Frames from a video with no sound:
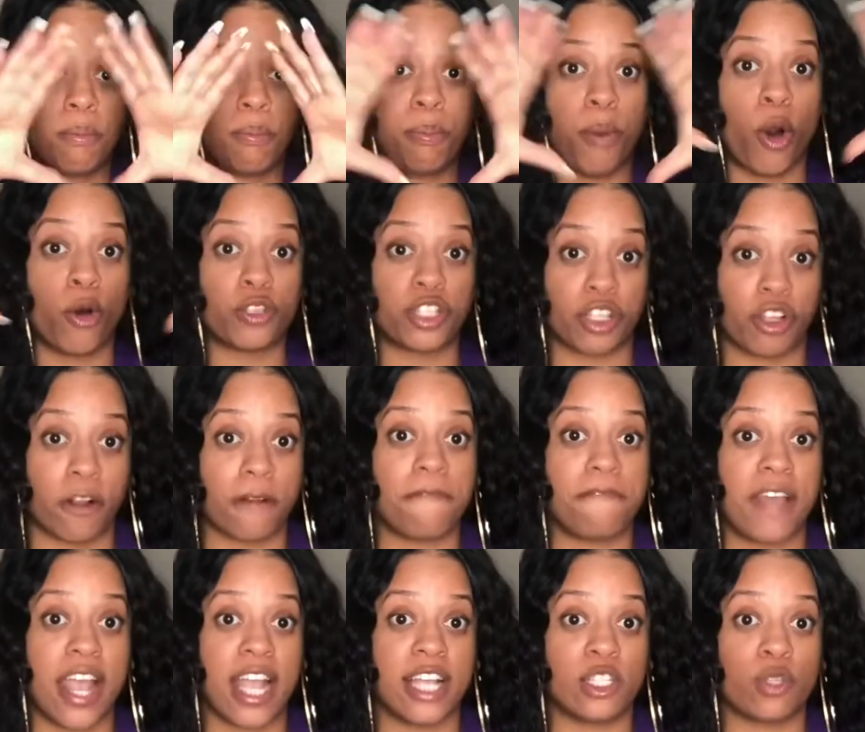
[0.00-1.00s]
posted her
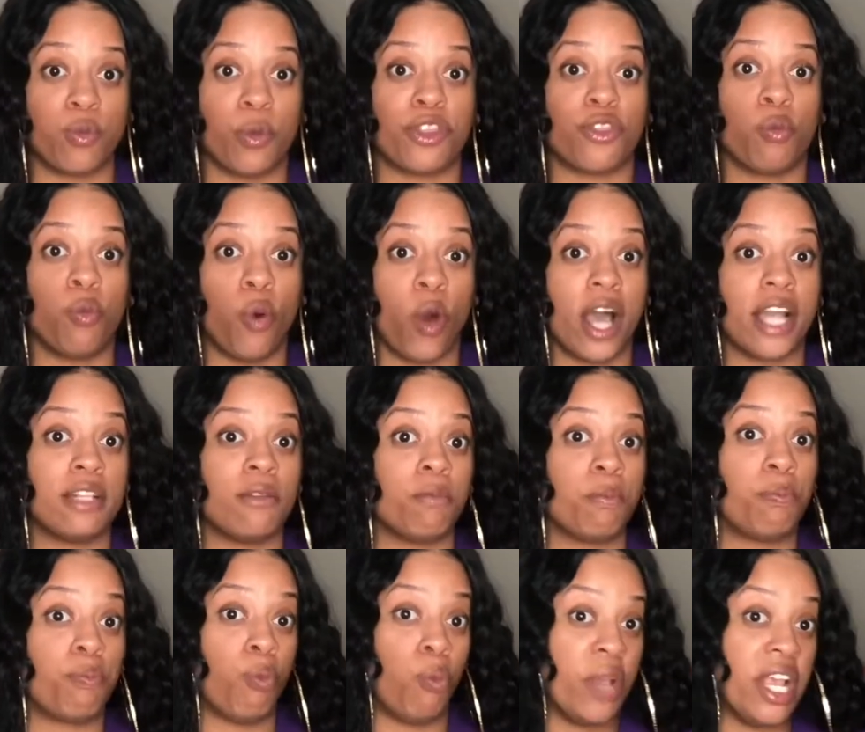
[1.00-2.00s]
face with what
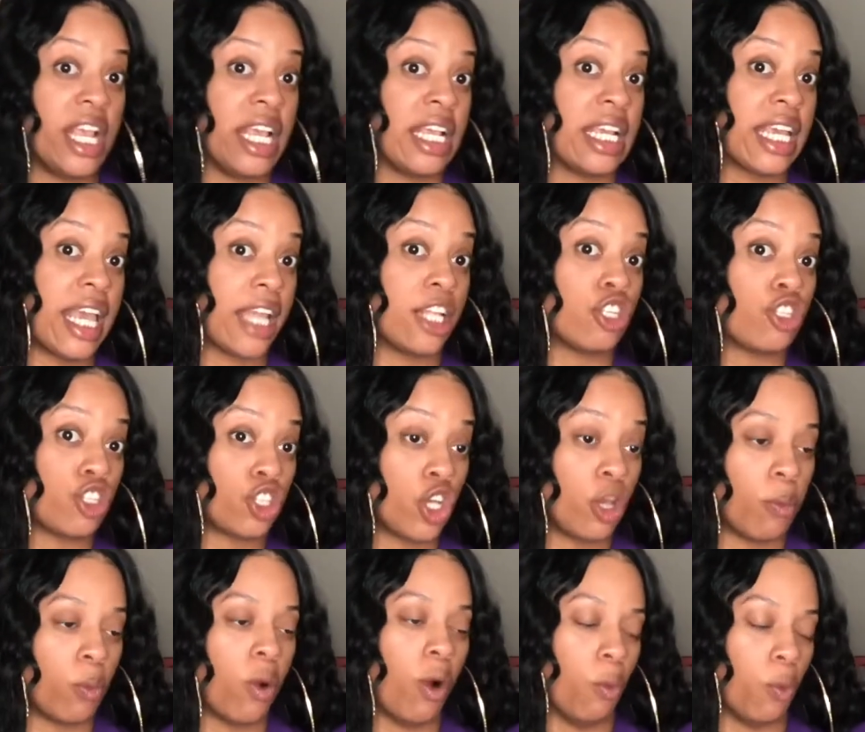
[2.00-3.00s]
we can
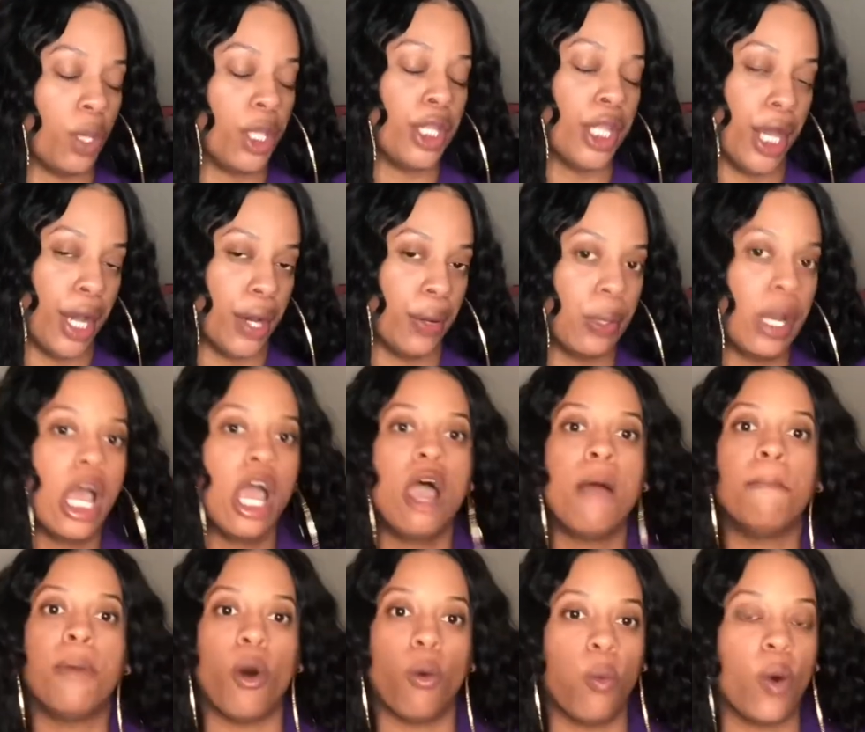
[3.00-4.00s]
assume, what we know.
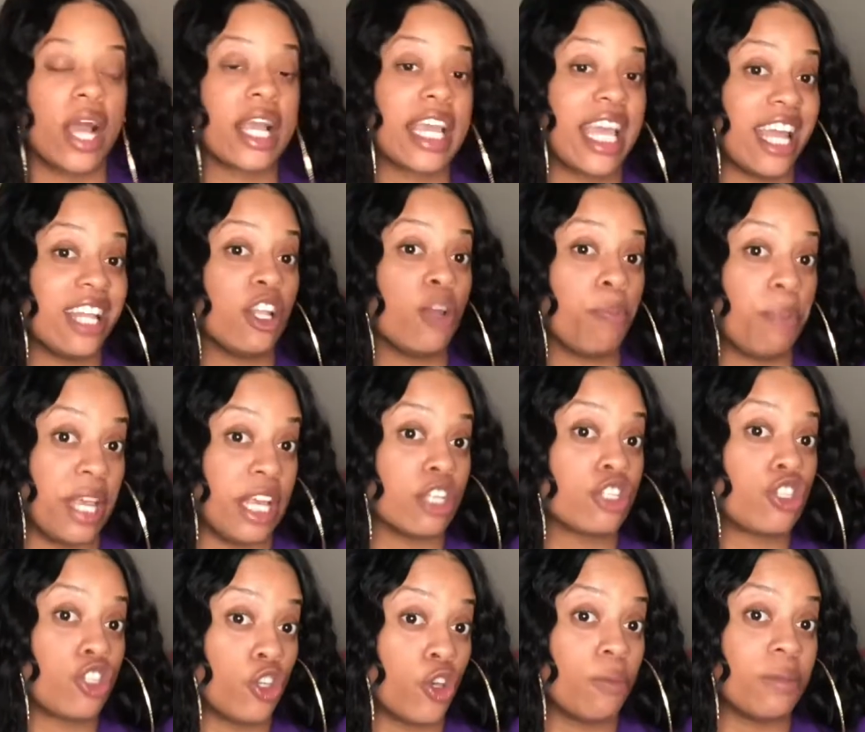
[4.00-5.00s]
But what can be
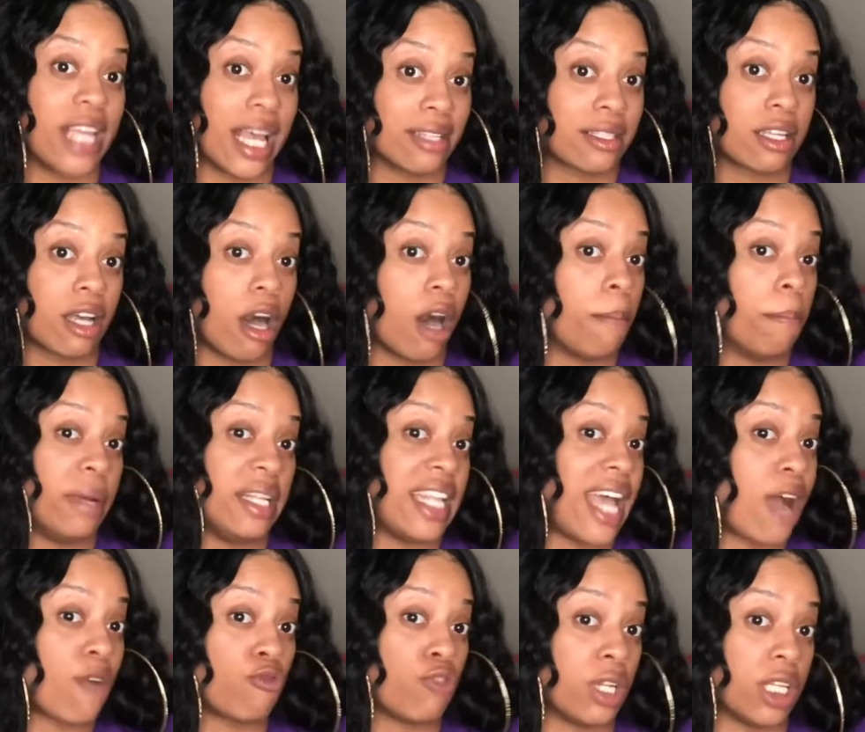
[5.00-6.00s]
assumed as cum, but
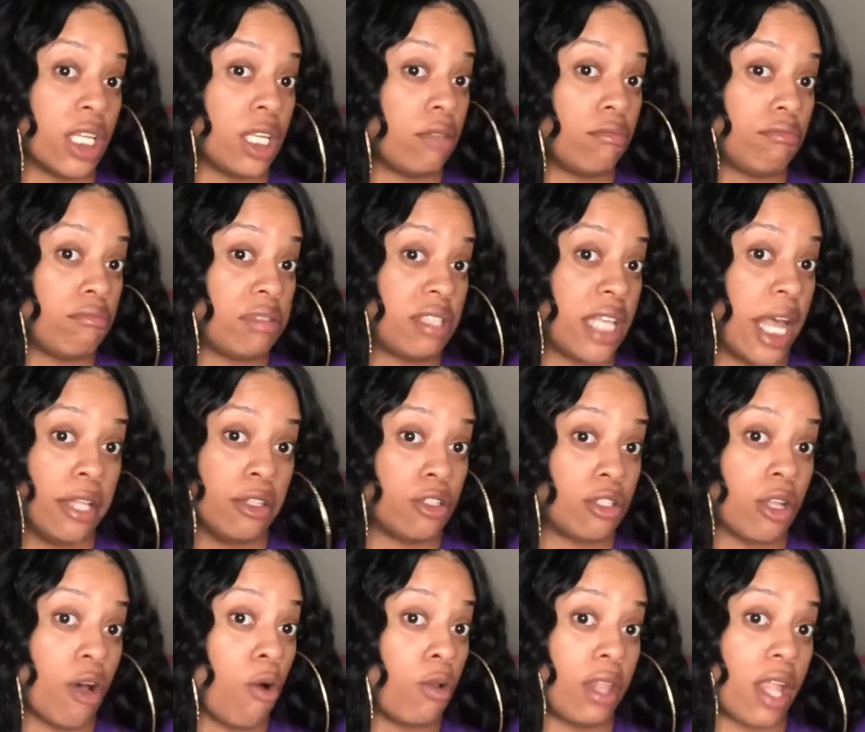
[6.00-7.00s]
not really set in
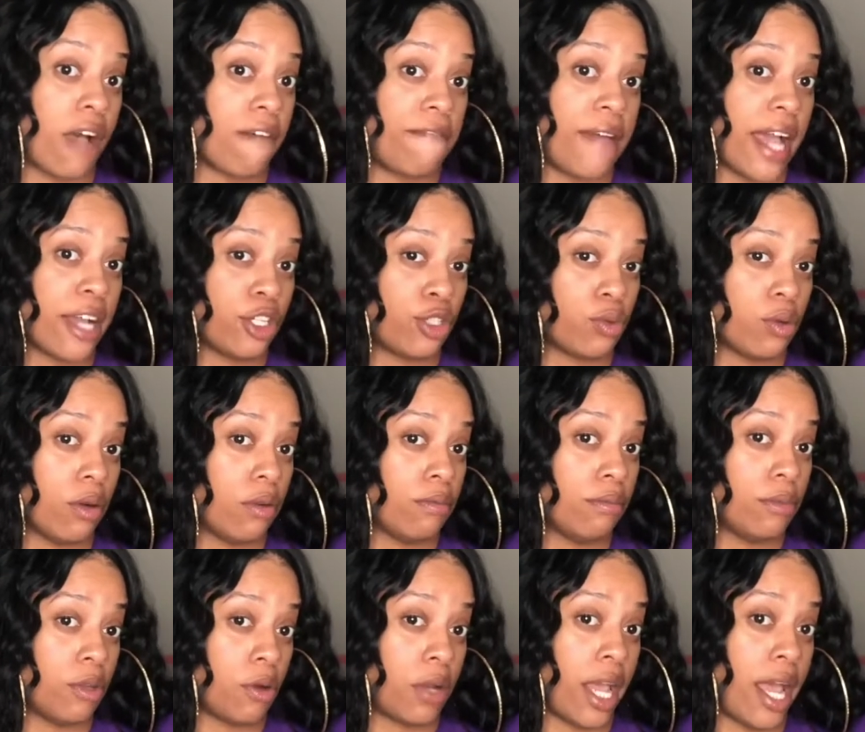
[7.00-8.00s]
stone, not factual,
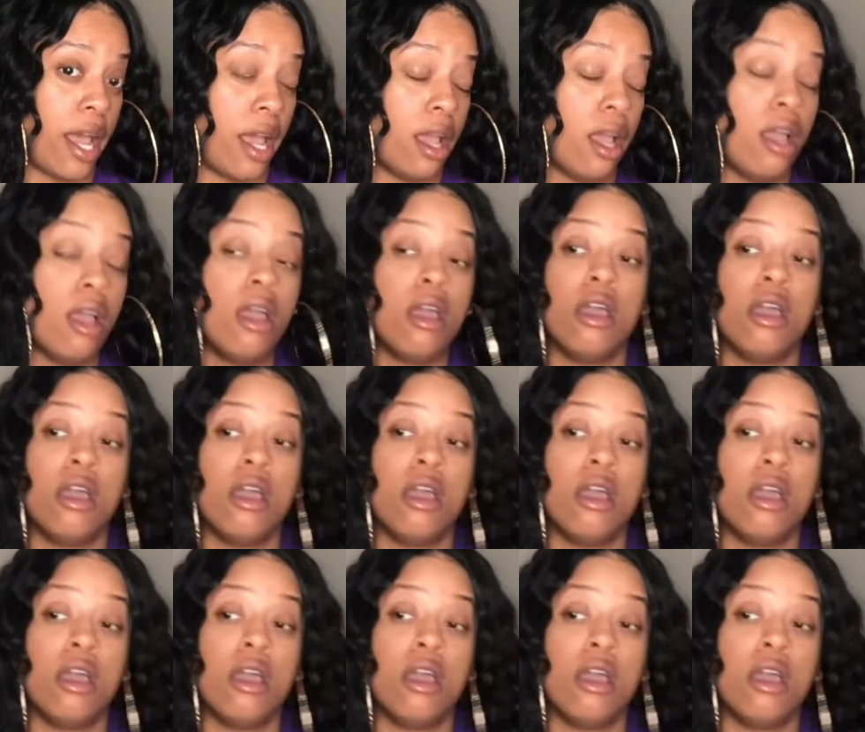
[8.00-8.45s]
okay?